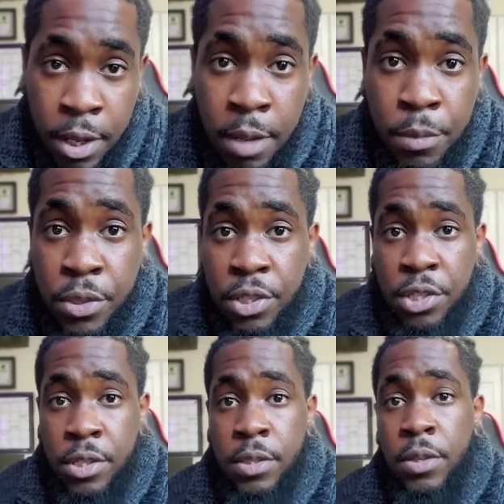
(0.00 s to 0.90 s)

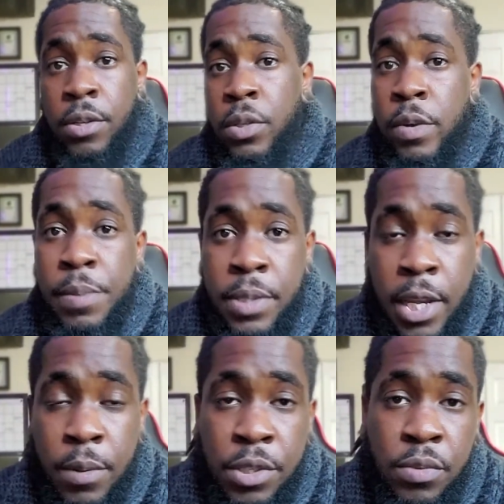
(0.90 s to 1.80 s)
musician on the website,
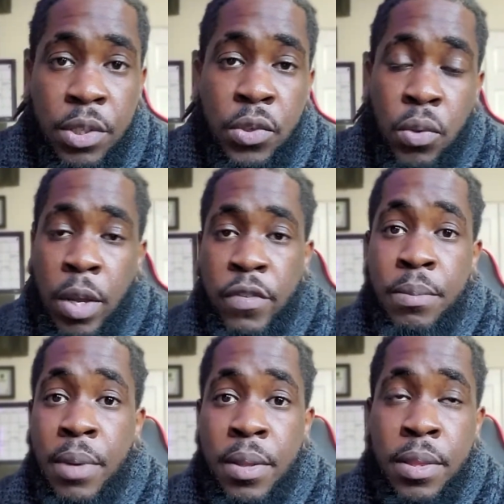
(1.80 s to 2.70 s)
which is really cool. Every
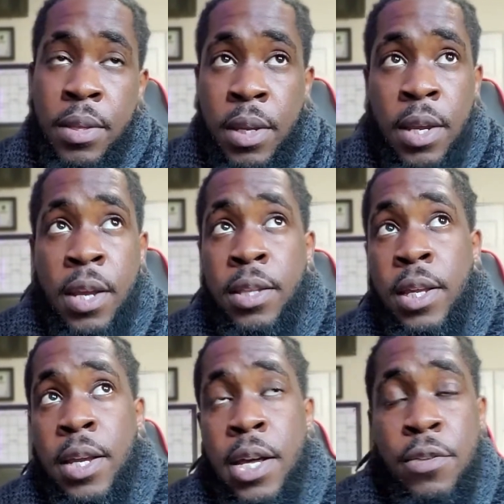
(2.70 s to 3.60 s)
month they
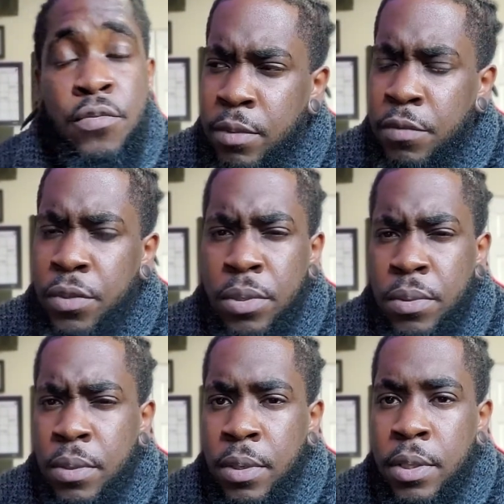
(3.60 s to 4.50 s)
kind of review
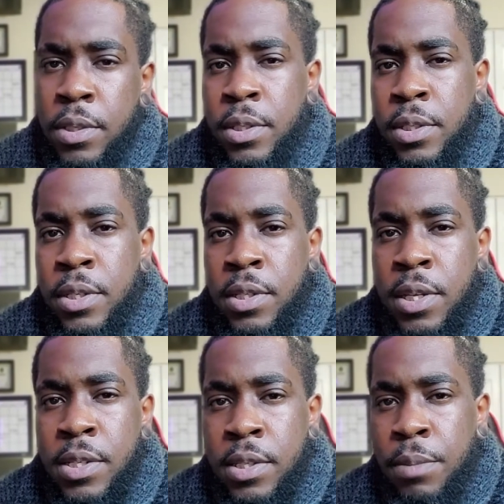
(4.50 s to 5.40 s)
the
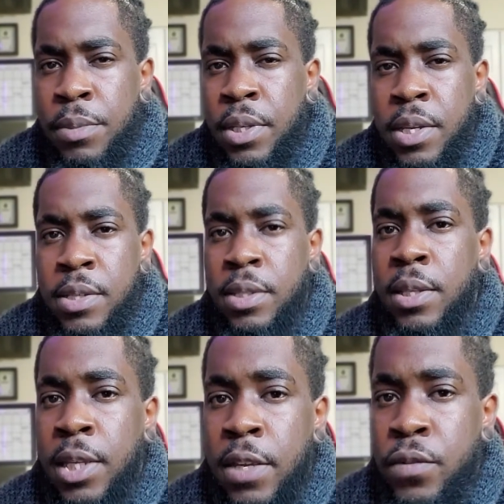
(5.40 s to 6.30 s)
statistics and the bookings, and
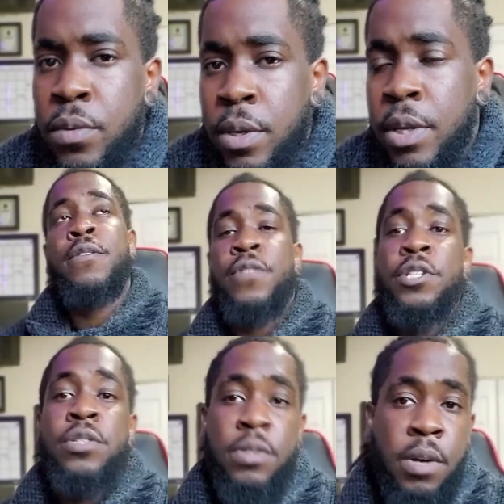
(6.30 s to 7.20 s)
they give you a
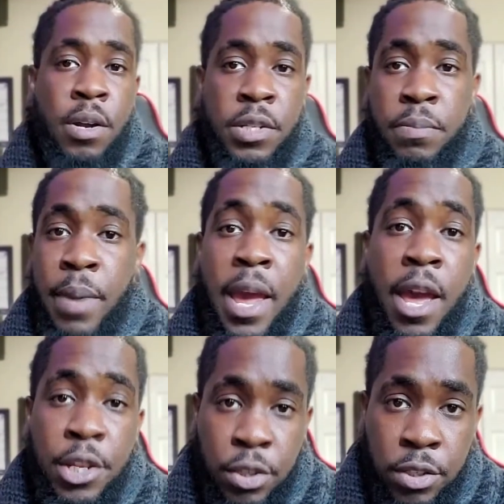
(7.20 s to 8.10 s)
featured artist
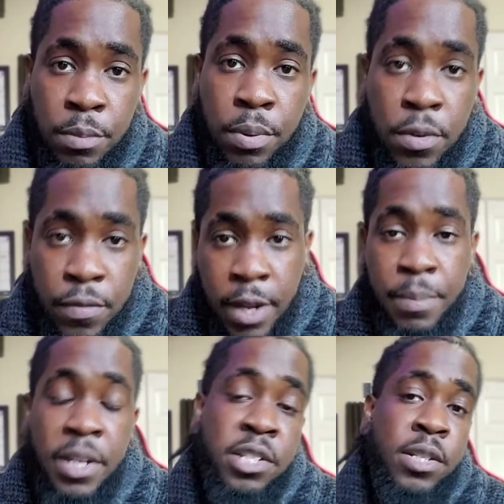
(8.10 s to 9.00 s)
badge on your profile
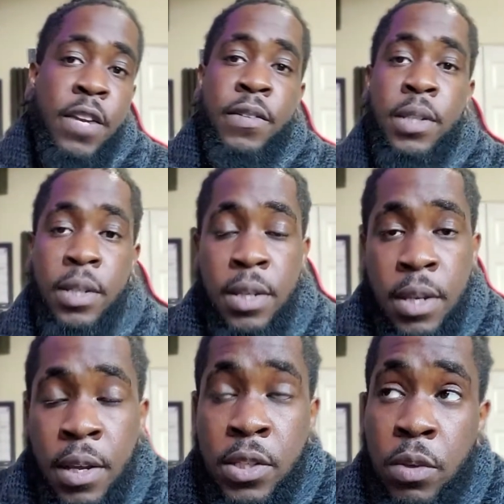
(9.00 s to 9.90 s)
picture and everything.
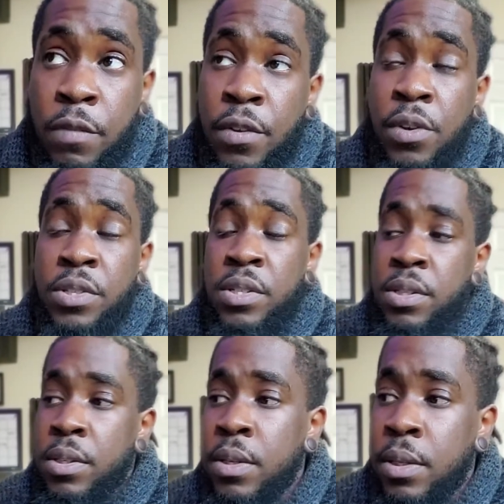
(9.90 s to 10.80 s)
So when folks
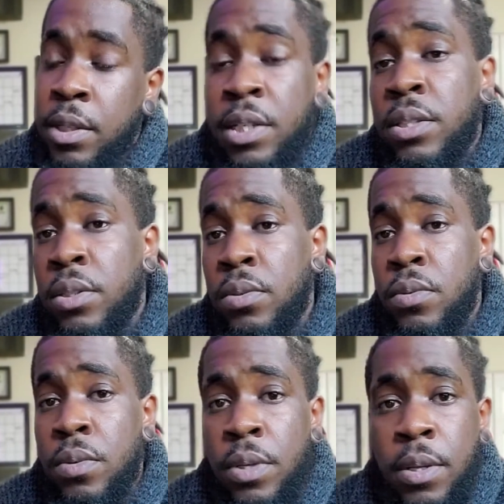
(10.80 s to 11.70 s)
is looking
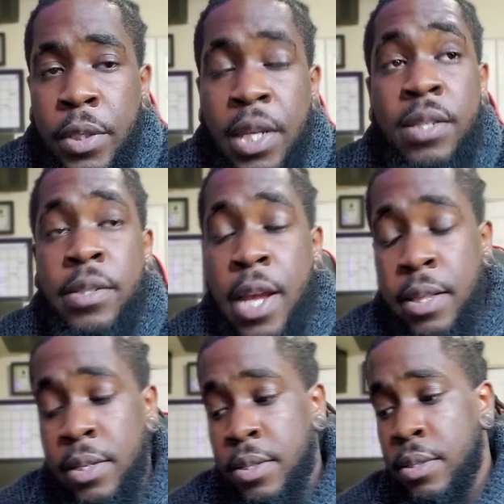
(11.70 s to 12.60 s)
through
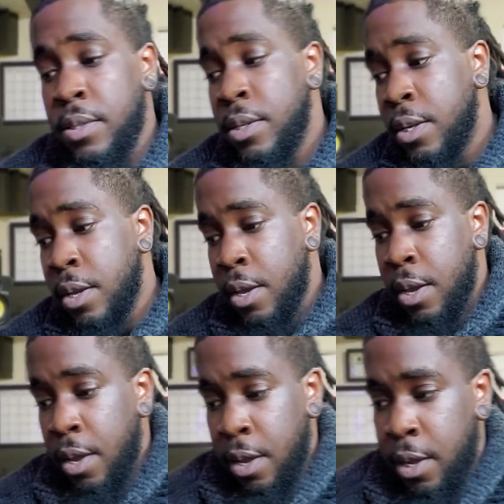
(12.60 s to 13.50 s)
GigSalad's
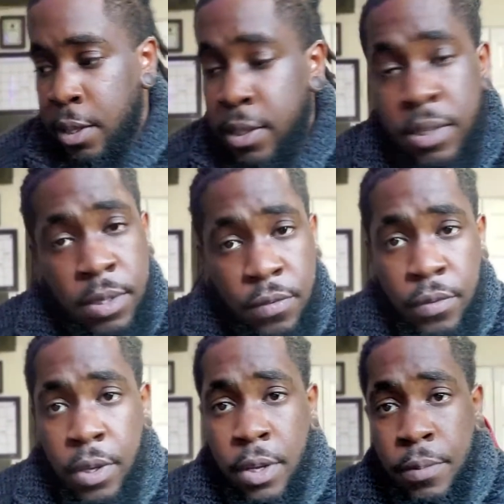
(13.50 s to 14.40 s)
list
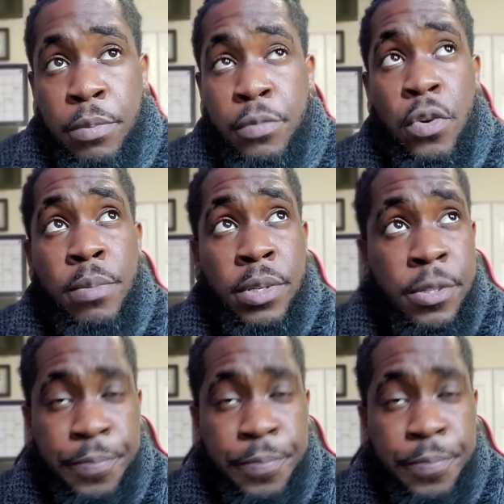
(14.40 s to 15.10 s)
of performers,